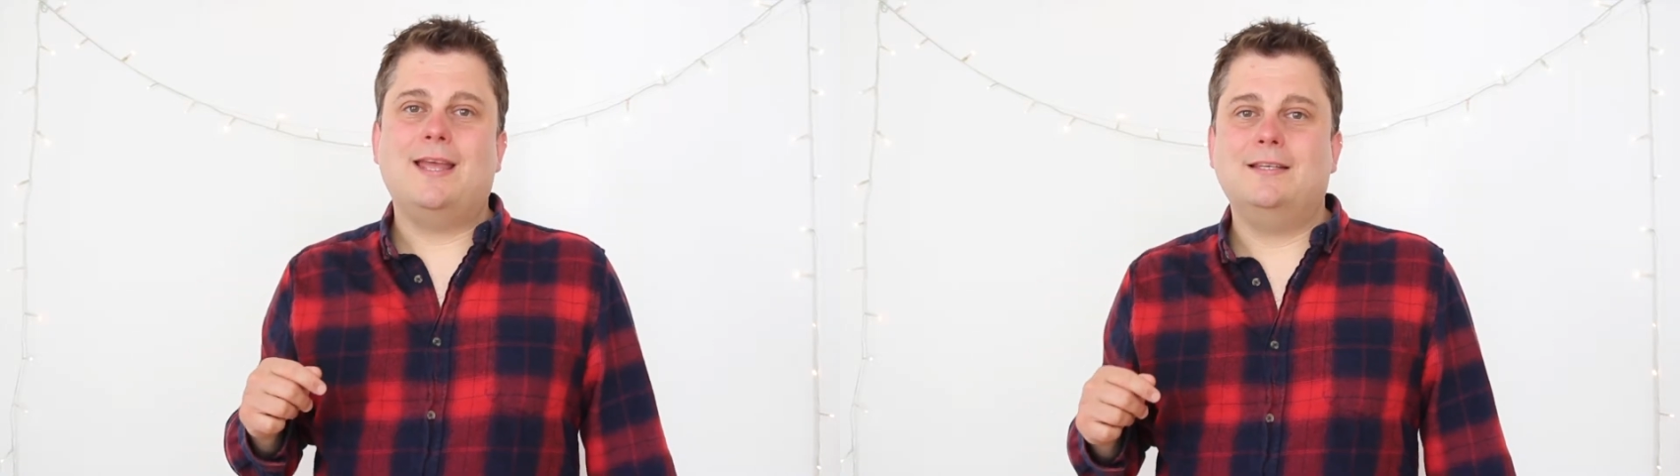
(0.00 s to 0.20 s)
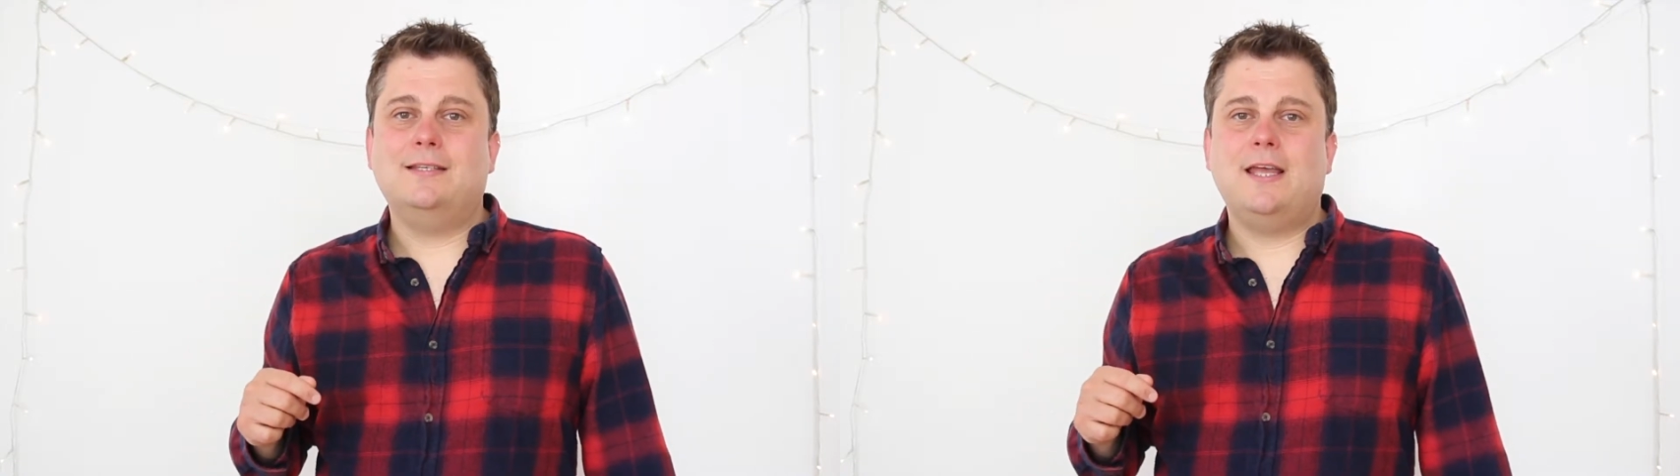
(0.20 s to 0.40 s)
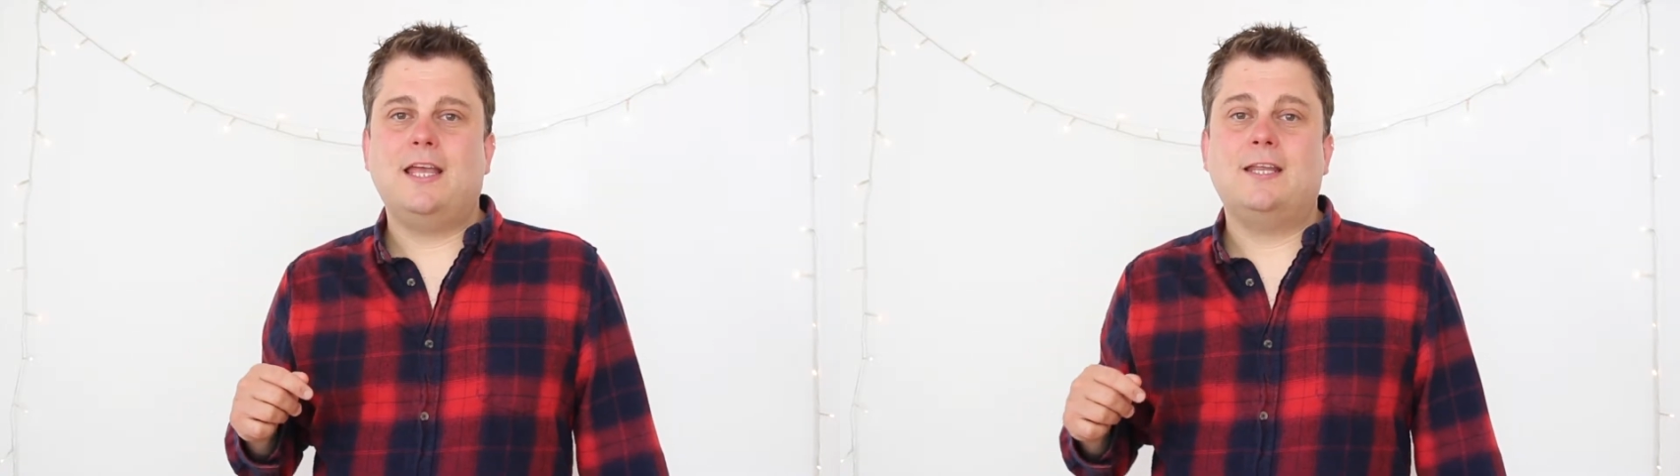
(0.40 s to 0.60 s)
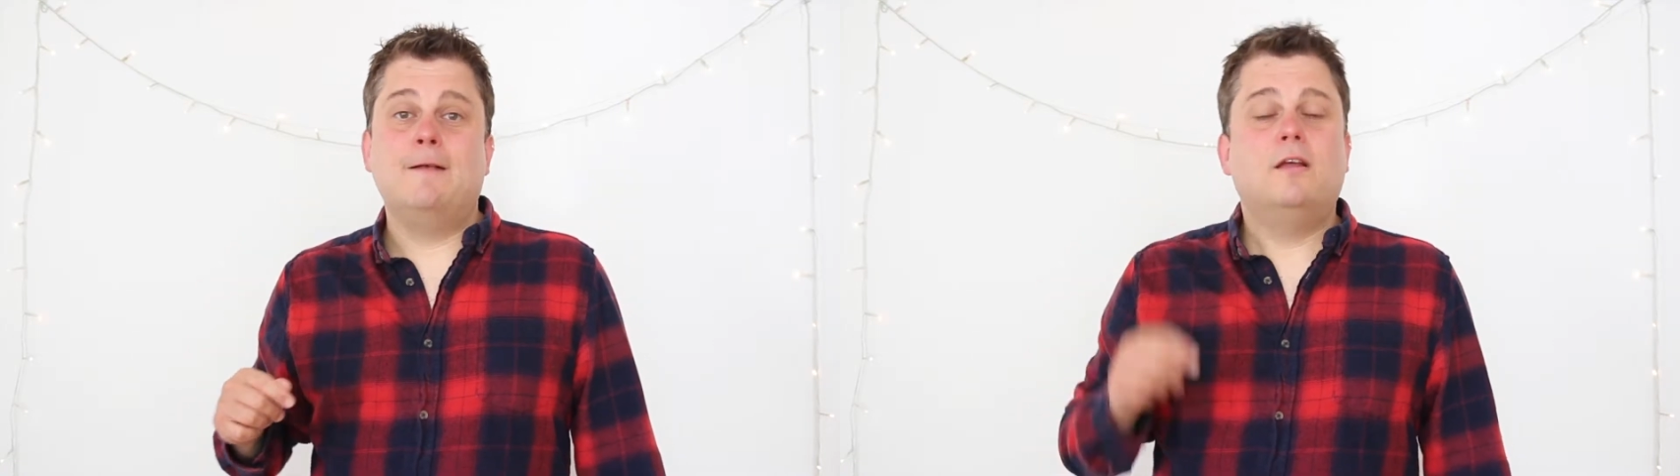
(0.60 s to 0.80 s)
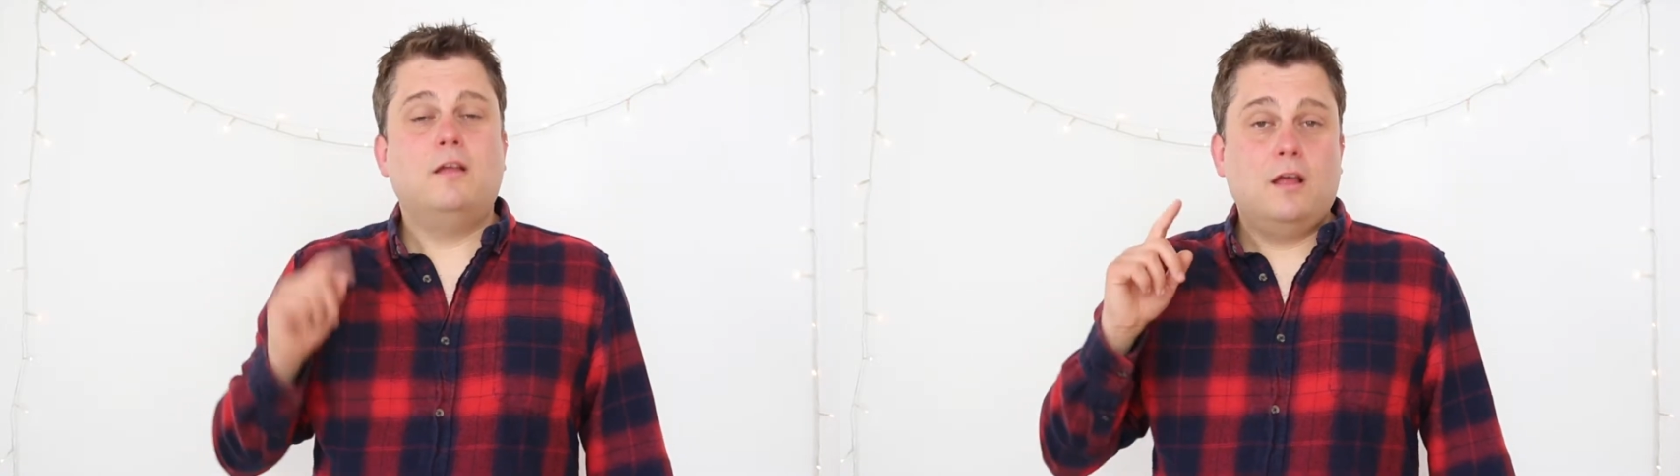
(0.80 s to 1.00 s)
indeed?
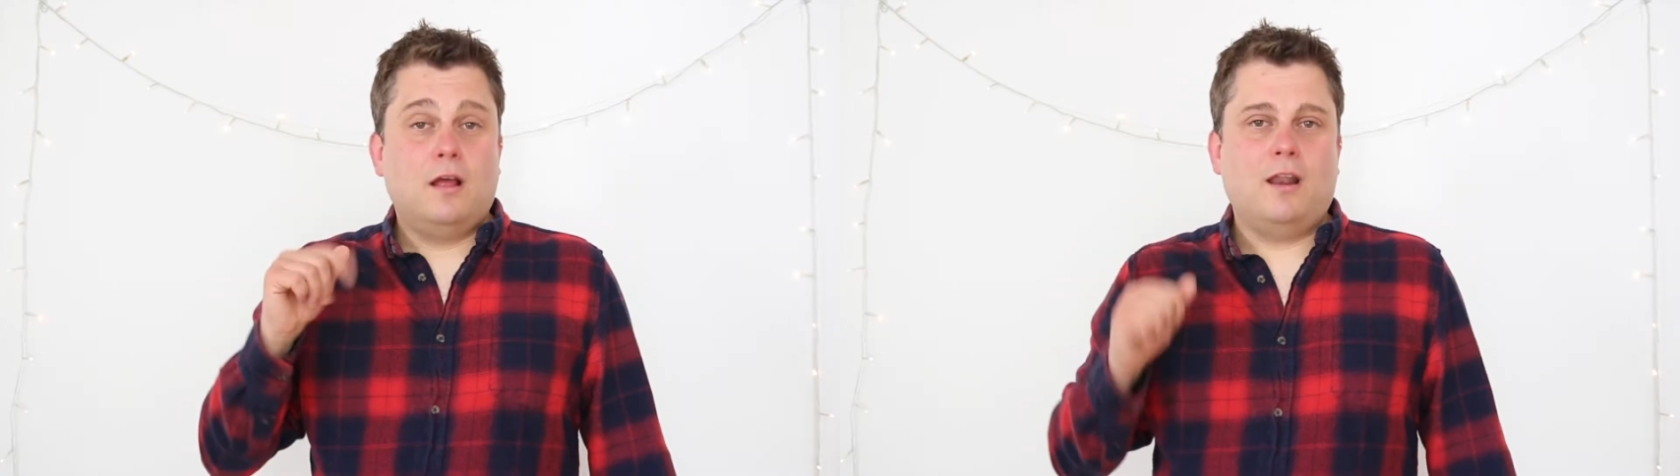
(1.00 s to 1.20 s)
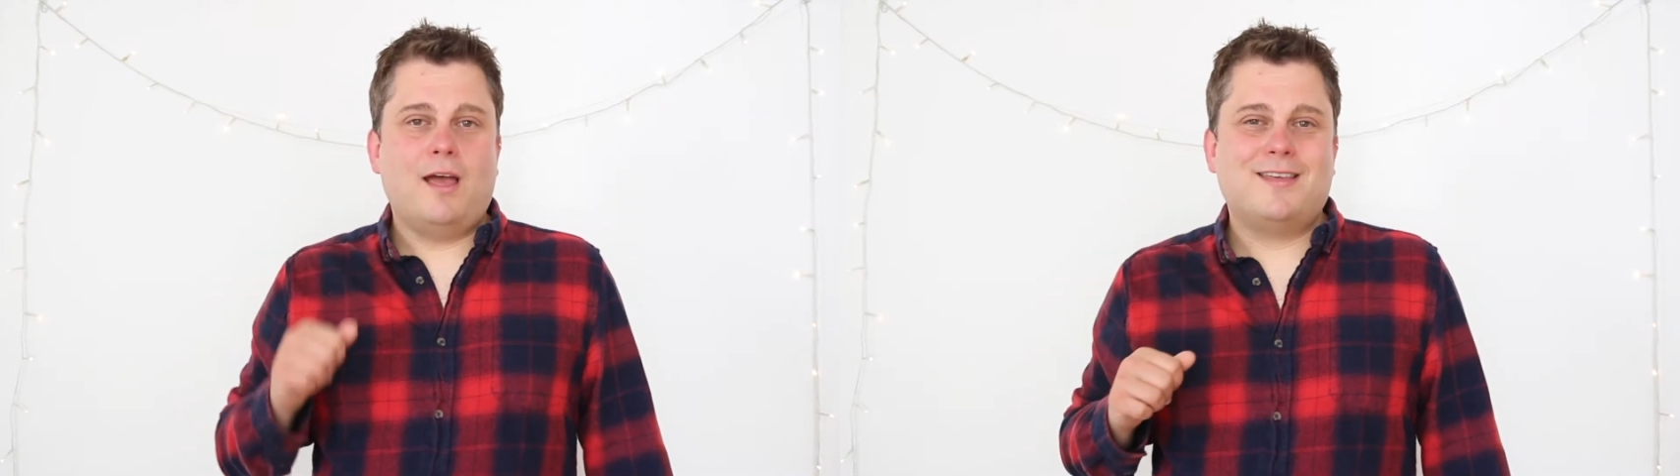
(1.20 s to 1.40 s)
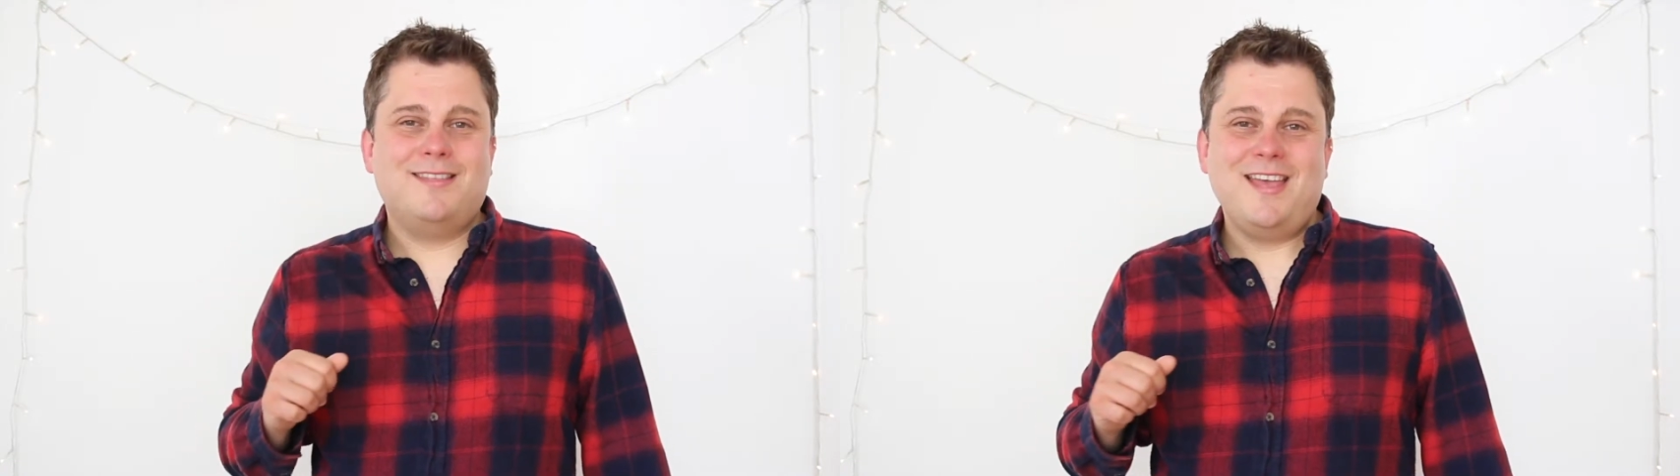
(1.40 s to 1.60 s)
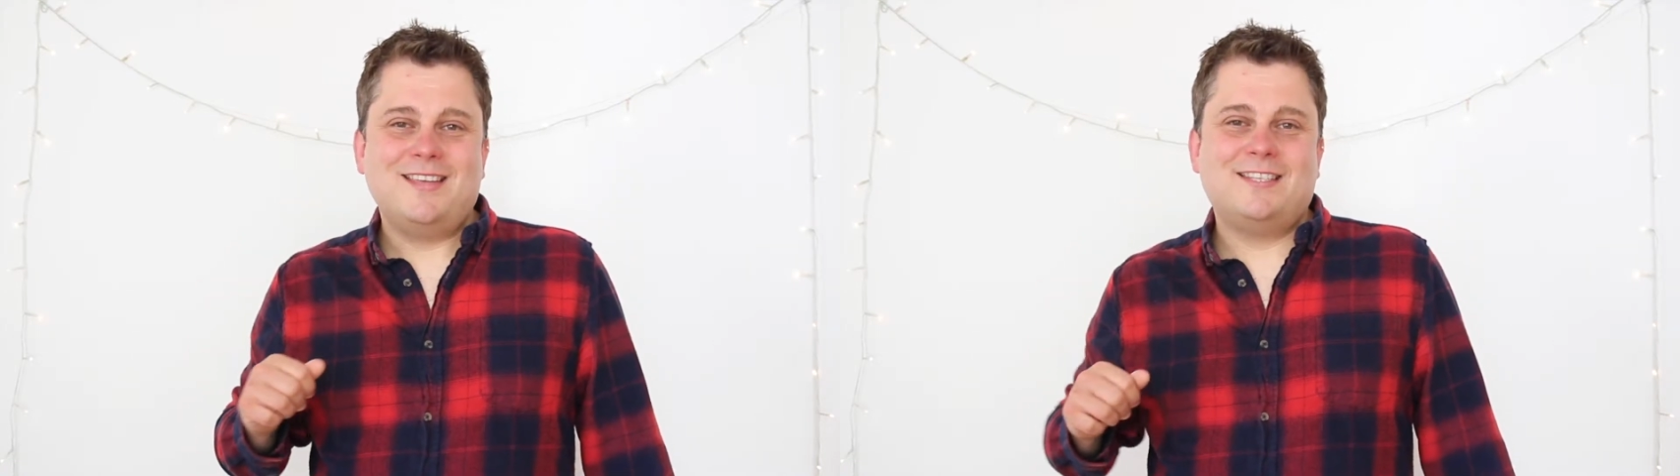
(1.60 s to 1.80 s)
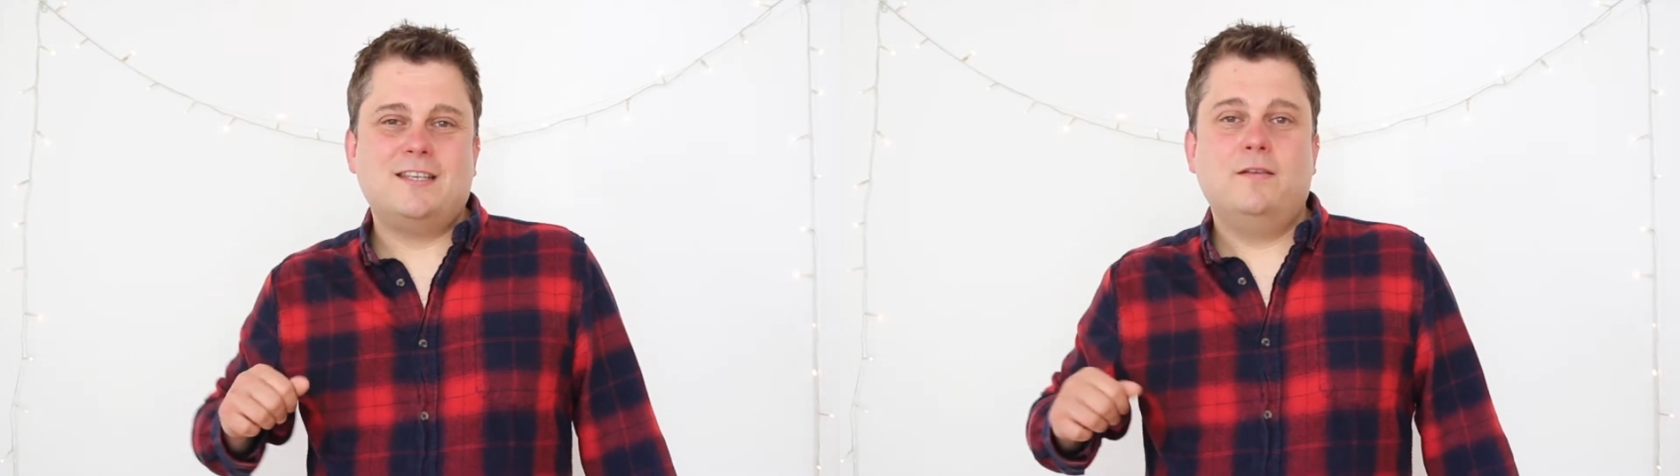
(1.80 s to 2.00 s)
Like
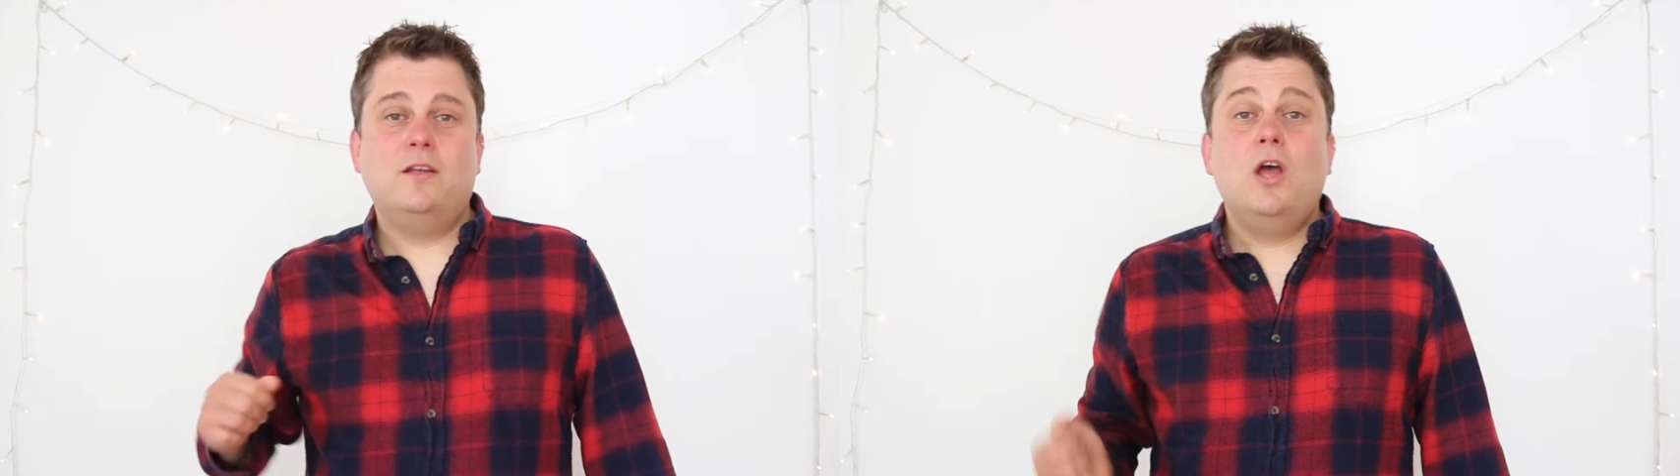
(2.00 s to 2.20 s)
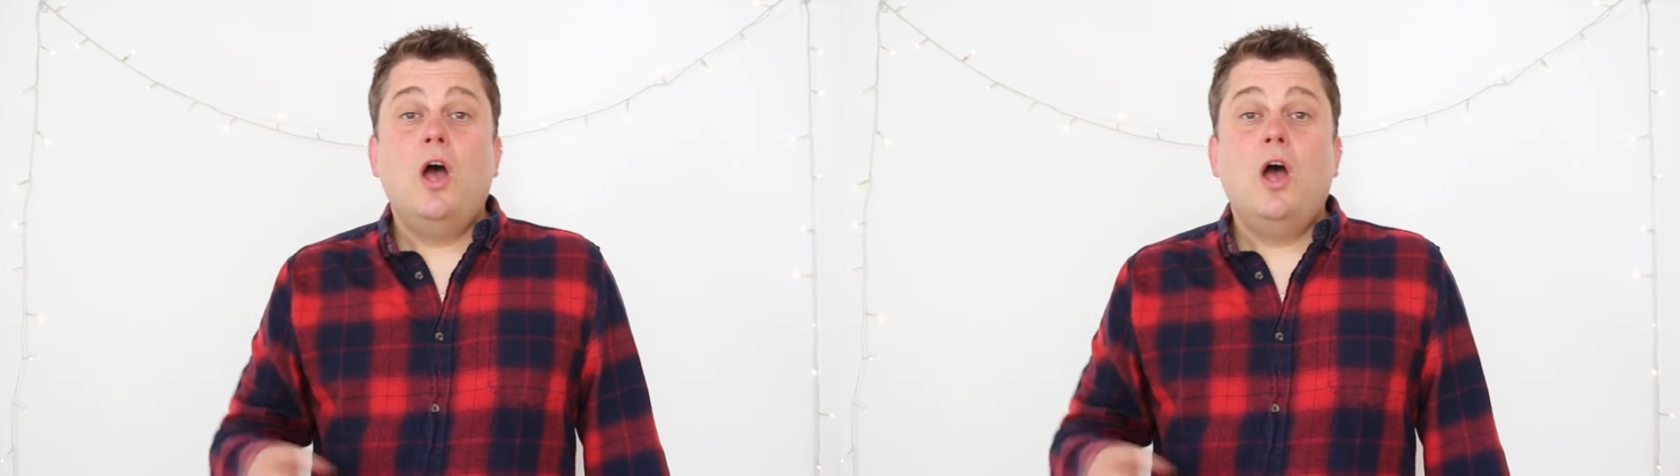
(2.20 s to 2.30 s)
this.